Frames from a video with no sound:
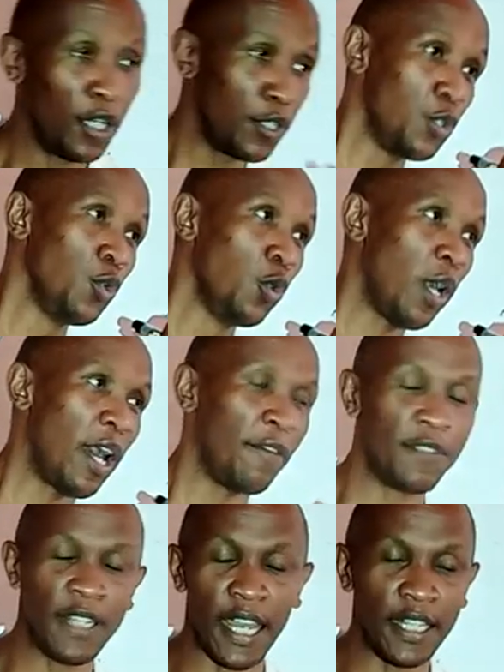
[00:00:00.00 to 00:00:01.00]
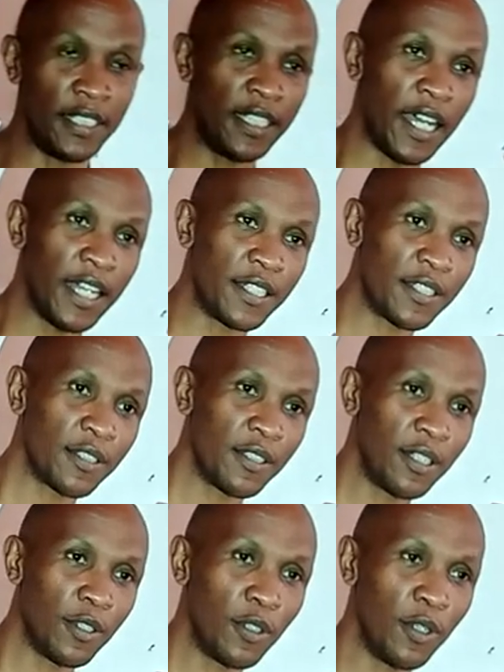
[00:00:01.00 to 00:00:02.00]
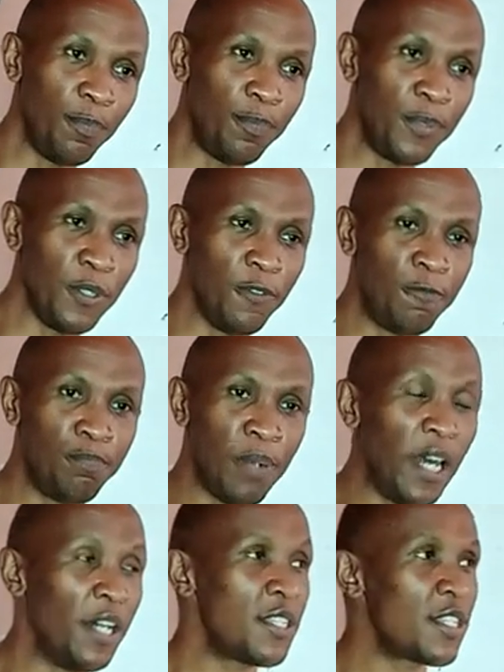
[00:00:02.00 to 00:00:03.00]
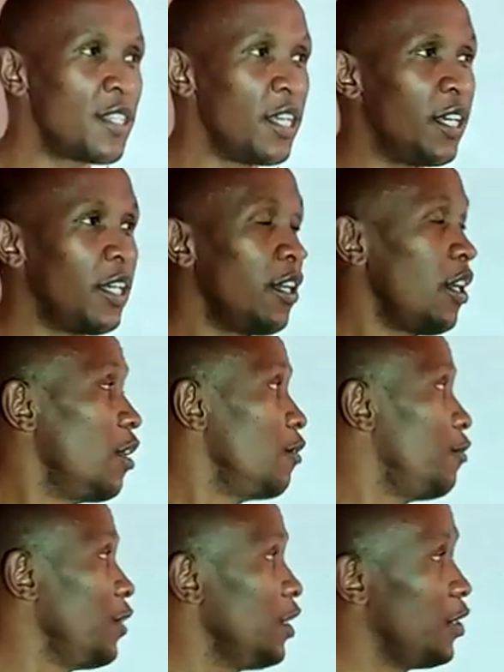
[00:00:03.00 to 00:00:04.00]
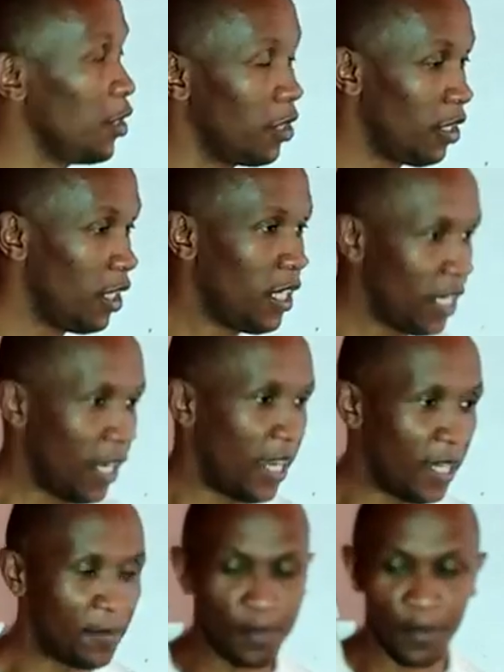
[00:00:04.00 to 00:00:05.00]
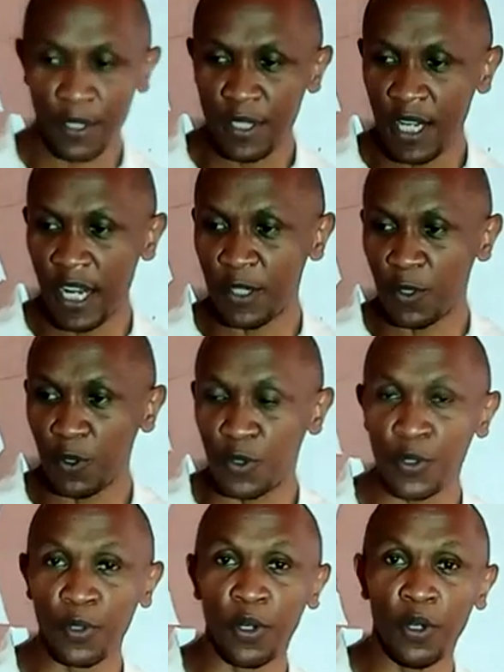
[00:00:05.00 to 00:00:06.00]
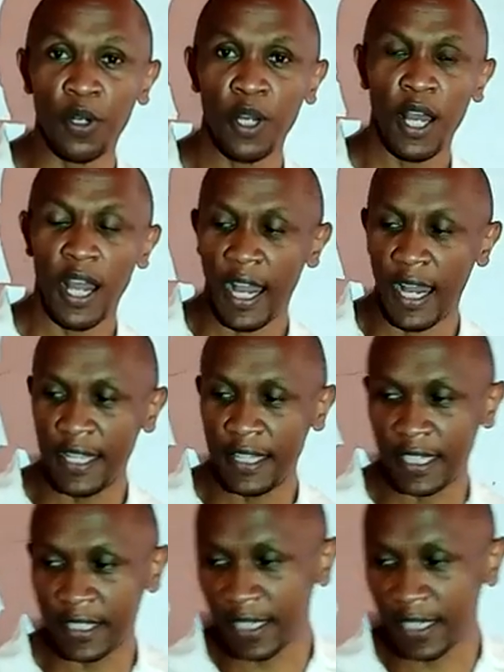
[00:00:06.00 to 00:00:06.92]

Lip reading: you have done that. Hope you've paused the video and proceeded to draw the